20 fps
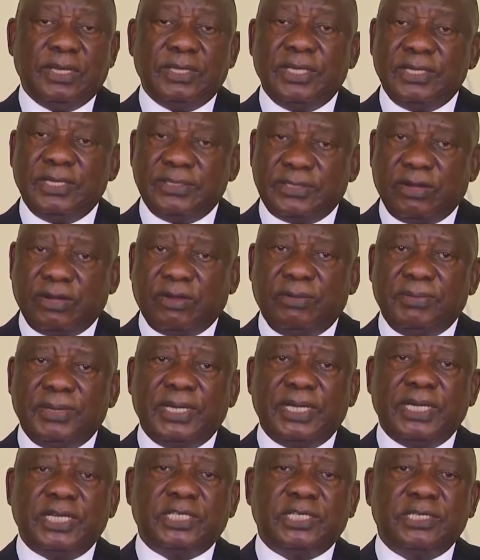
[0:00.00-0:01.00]
These
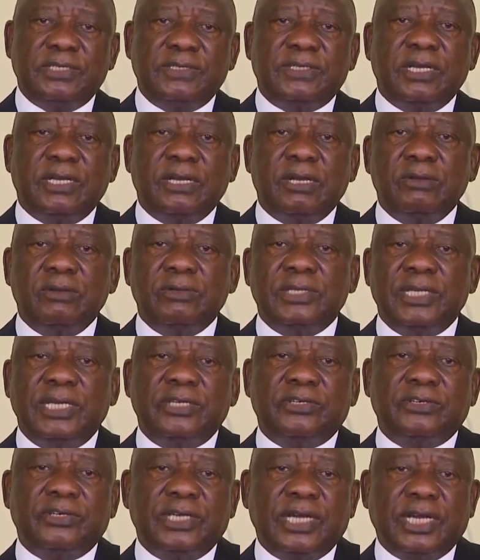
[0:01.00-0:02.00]
recommendations include the
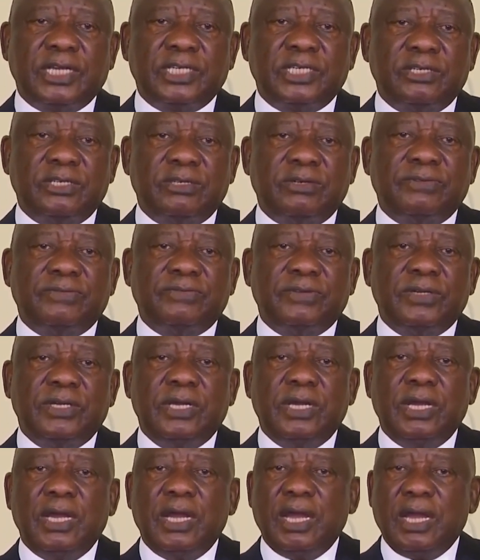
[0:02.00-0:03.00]
introduction of
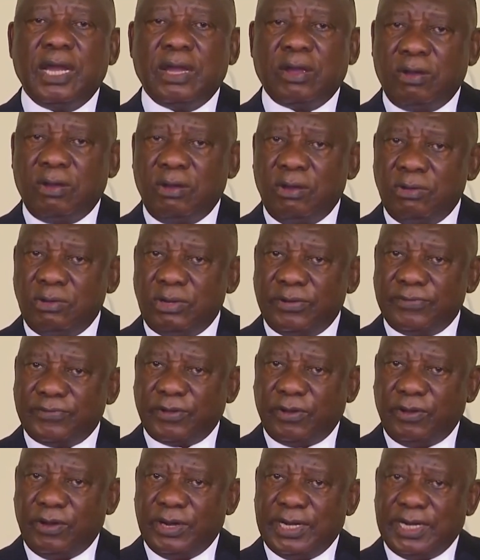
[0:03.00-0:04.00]
a code
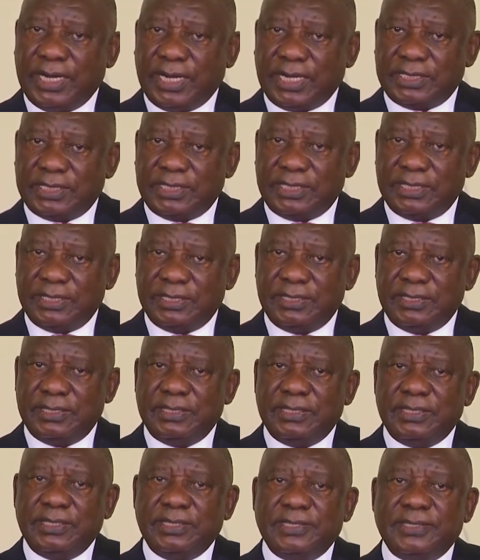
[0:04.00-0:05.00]
of conduct
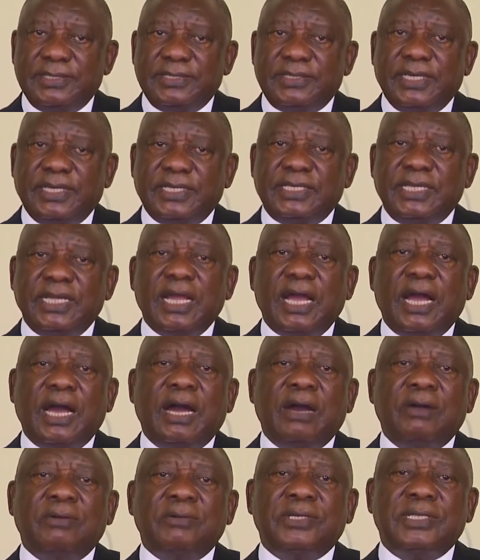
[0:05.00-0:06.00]
setting
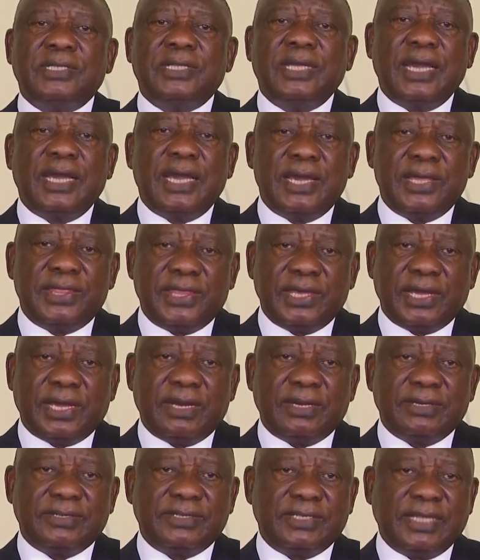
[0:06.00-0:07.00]
out the
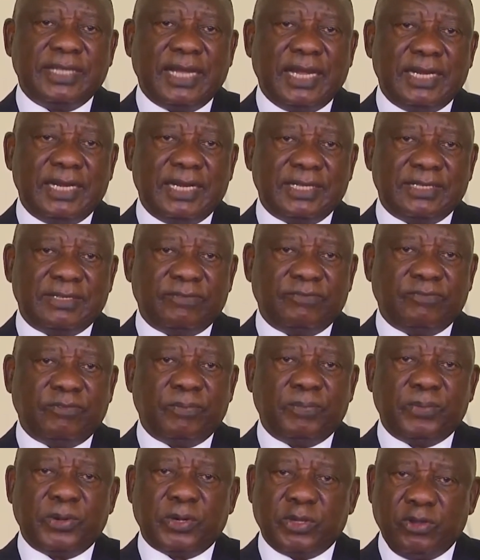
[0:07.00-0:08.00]
ethical standards
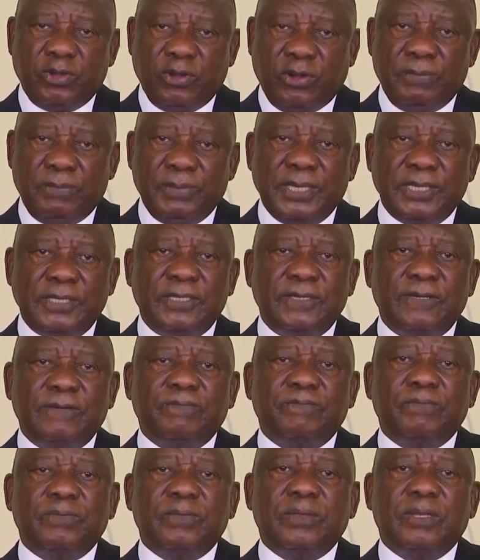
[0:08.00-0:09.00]
for procurement,
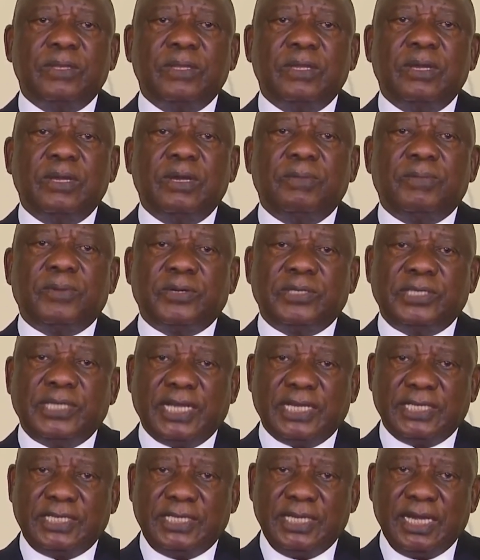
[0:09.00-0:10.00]

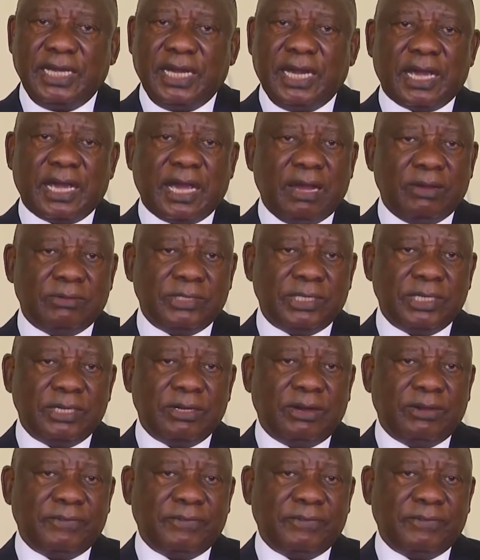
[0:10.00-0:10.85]
protecting accounting